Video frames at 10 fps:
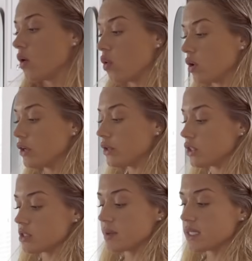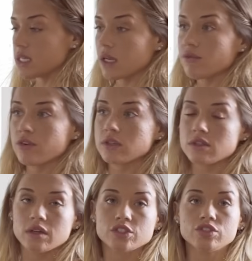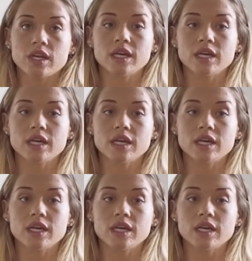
or you can just maintain for as long as you